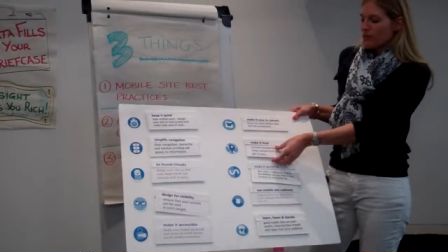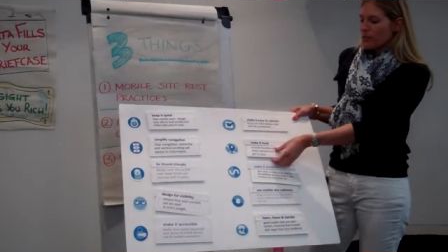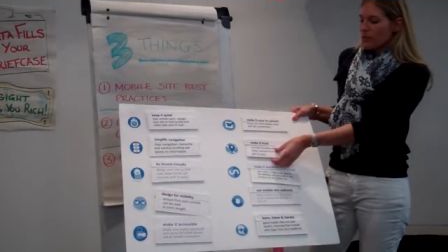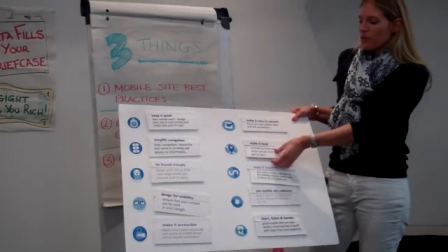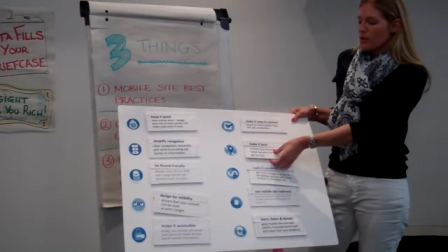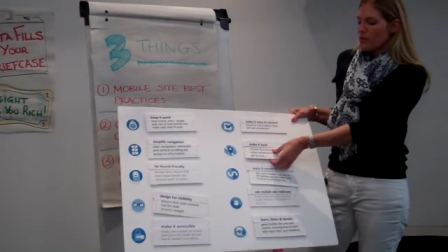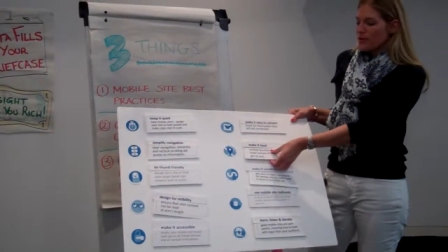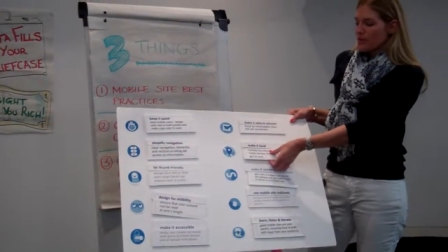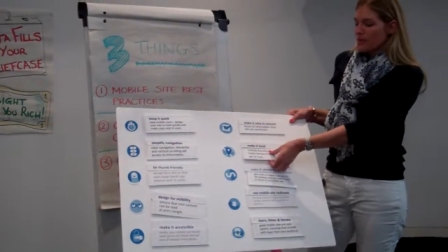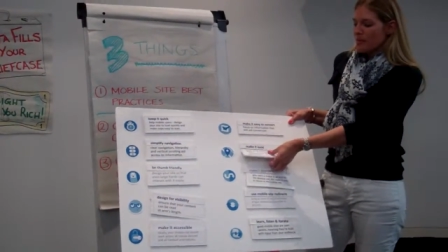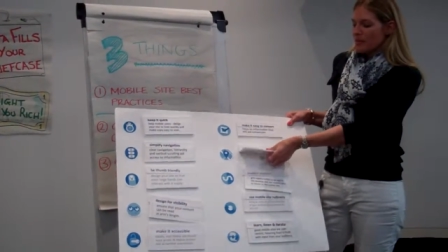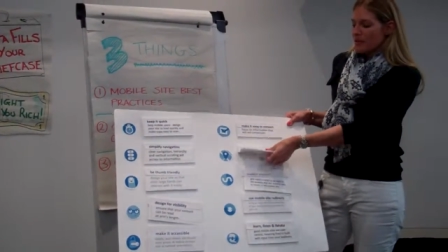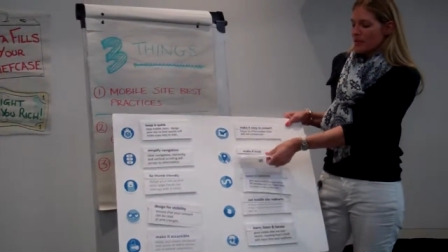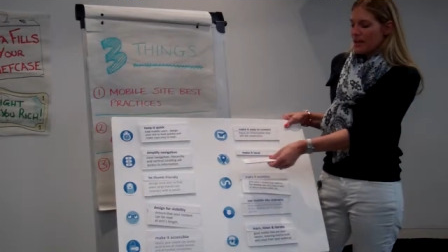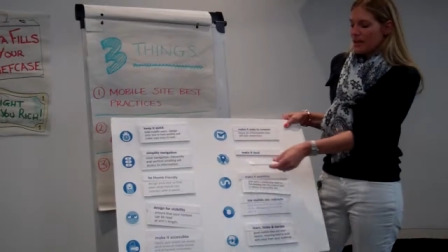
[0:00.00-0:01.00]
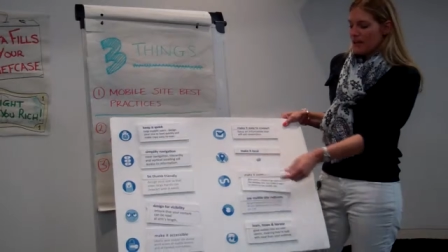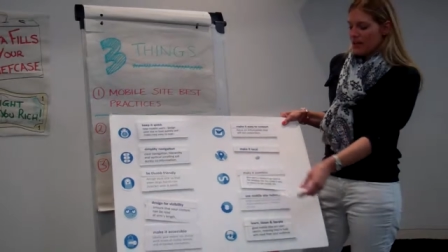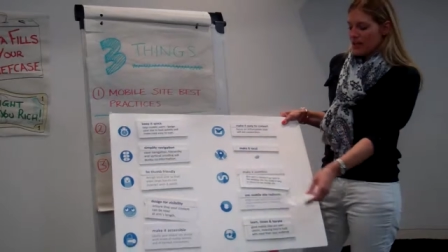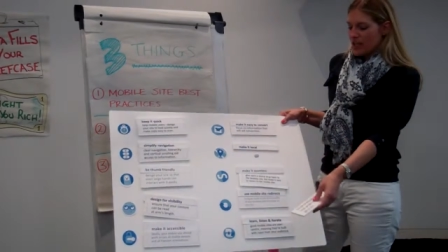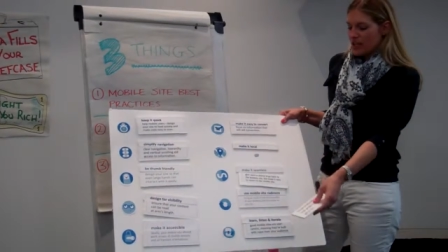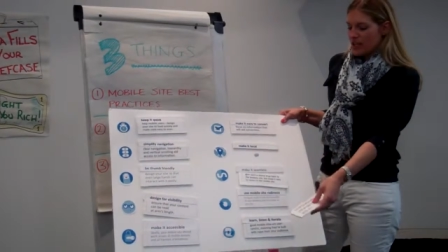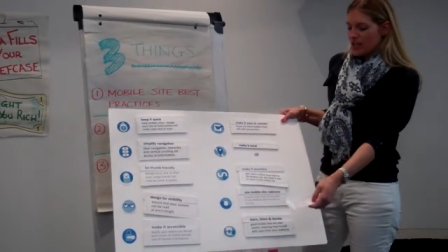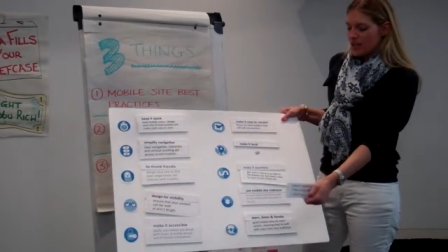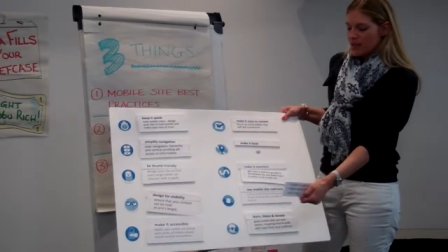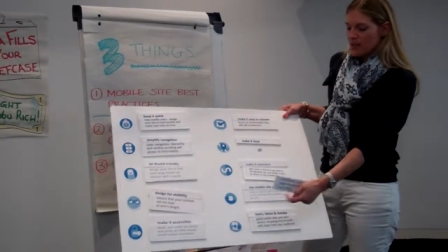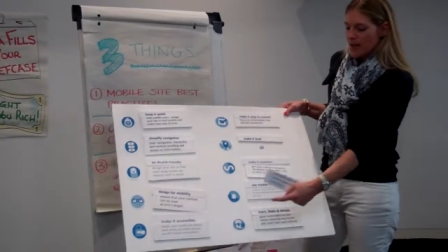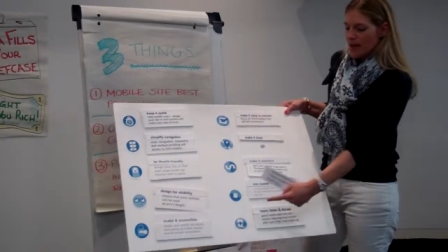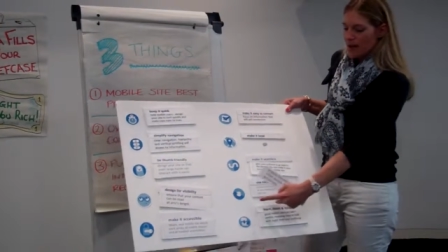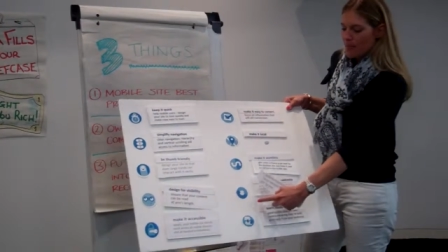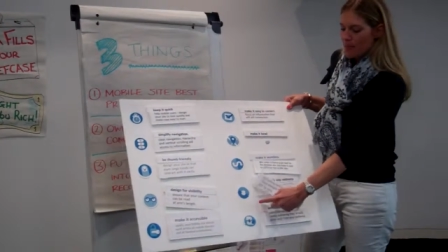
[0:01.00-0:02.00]
remove some of the definitions
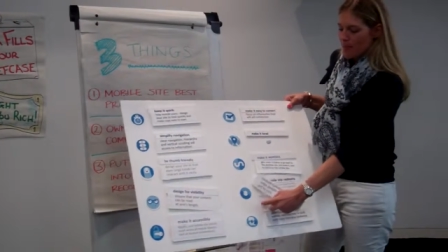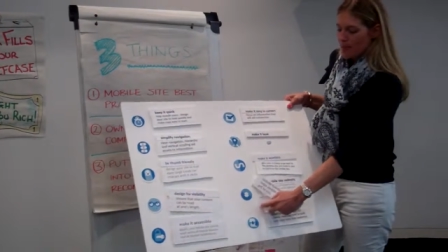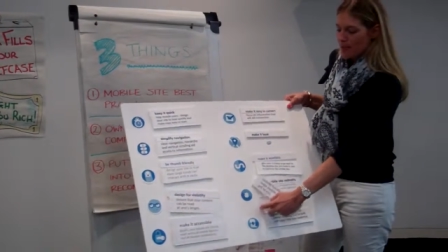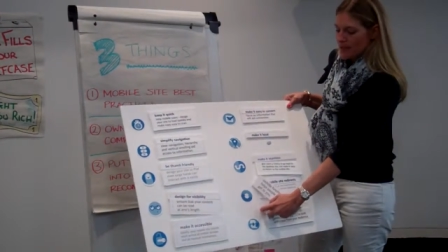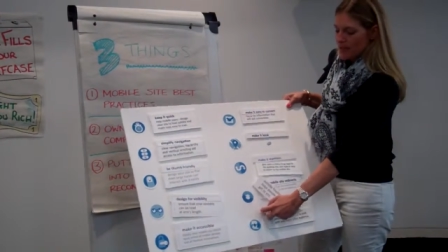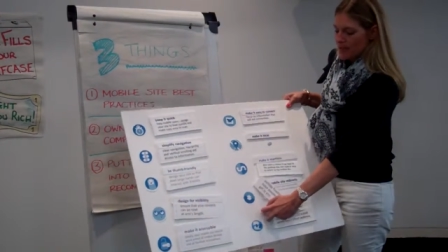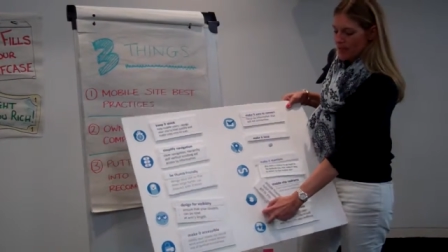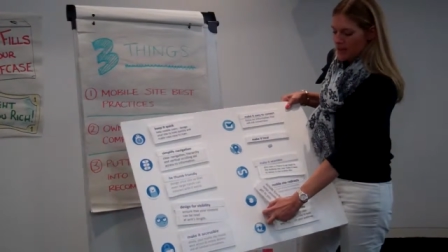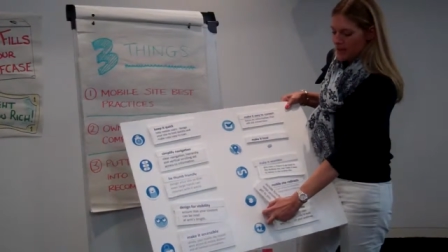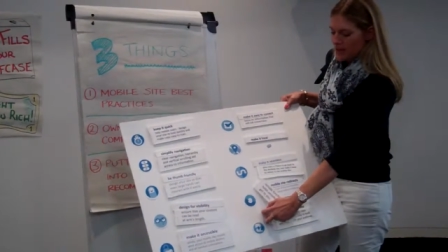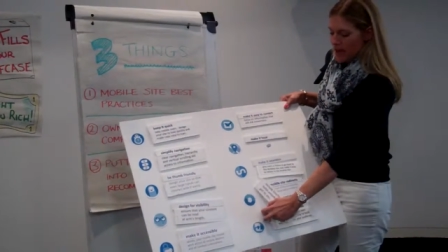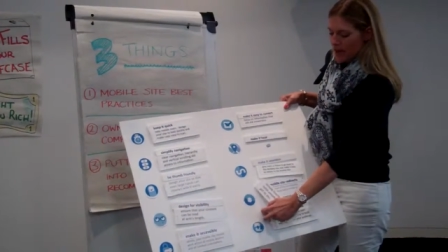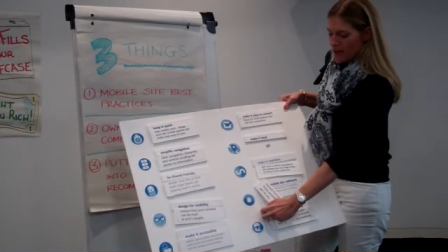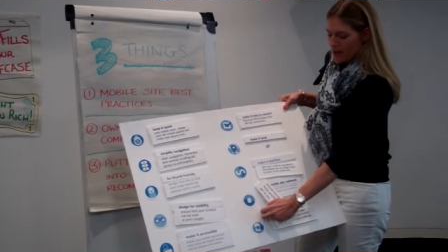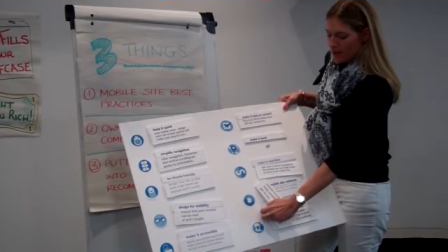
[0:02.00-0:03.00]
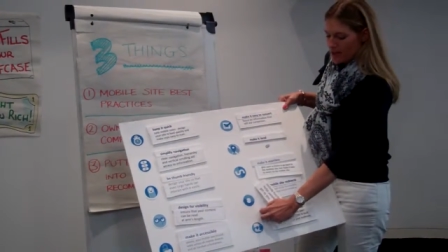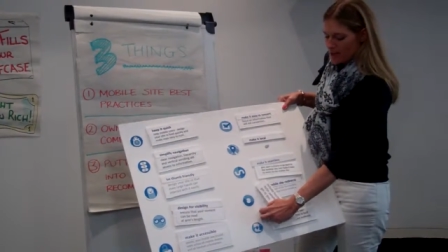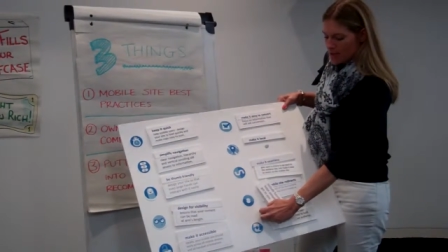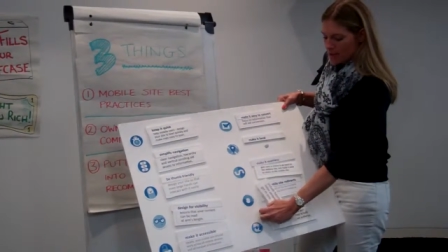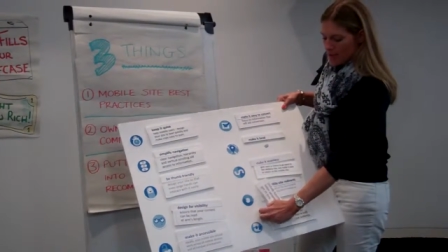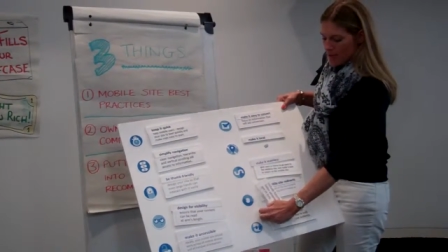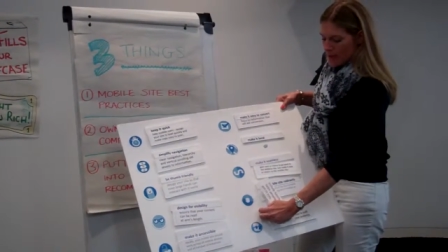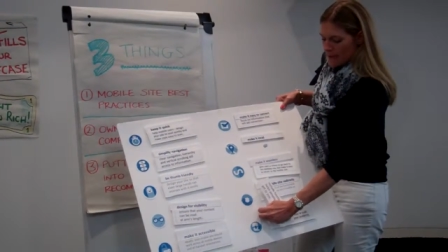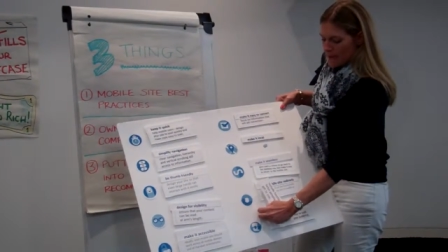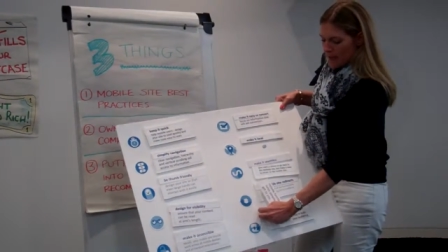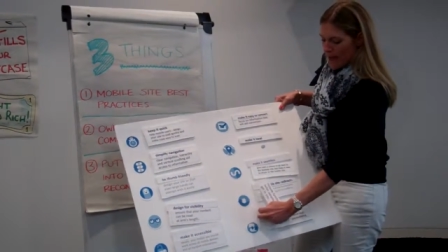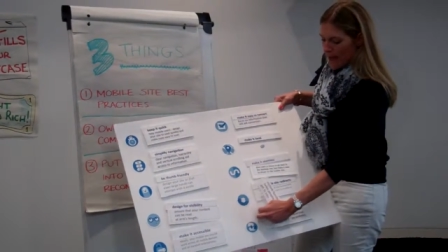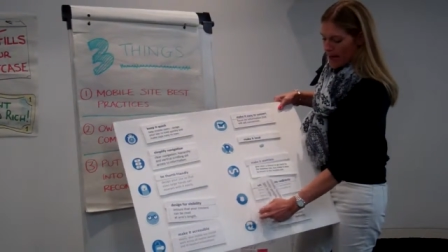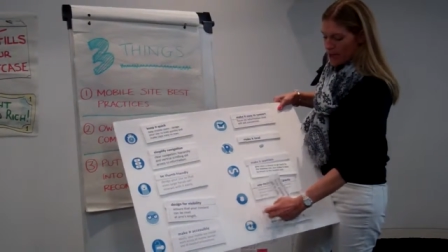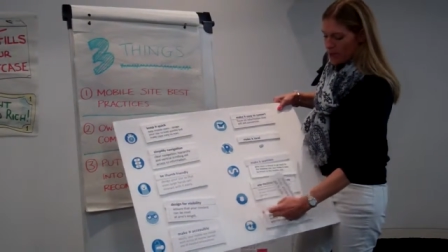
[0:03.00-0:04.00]
and maybe some of the titles,
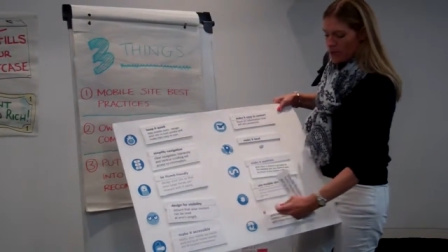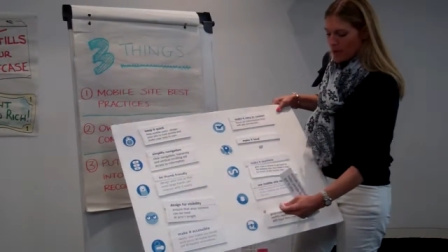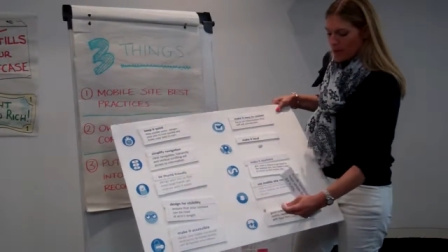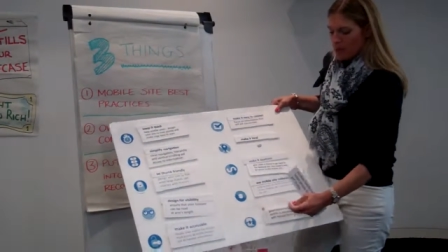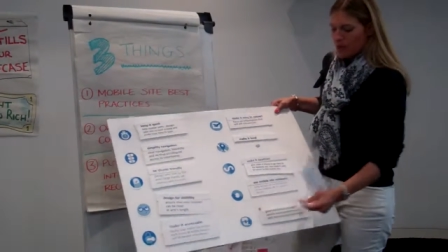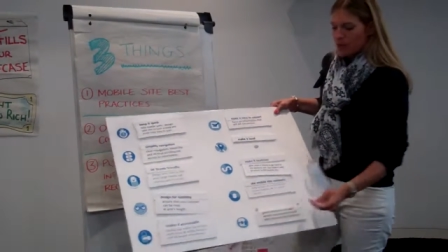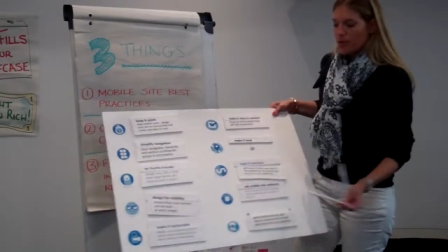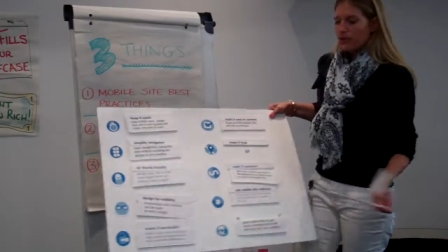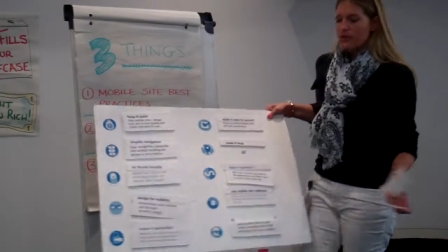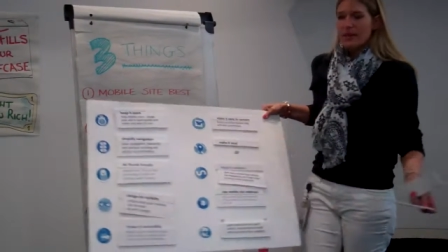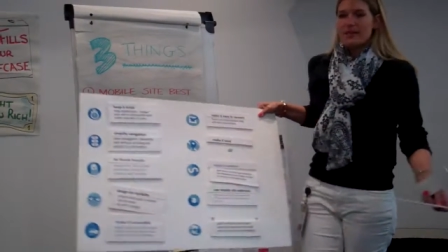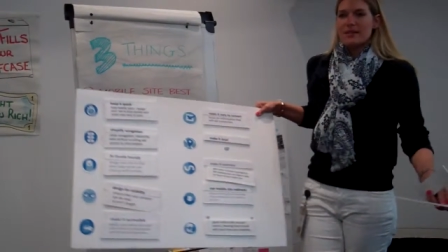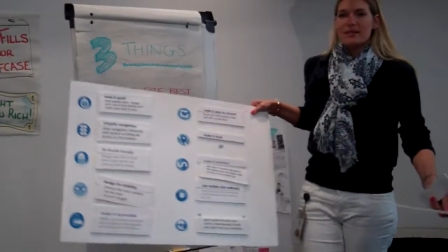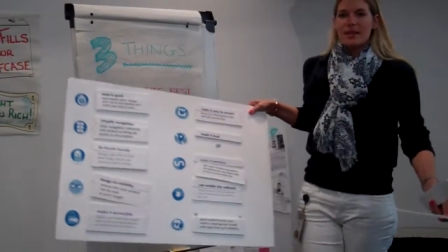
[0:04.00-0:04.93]
and you can put those on the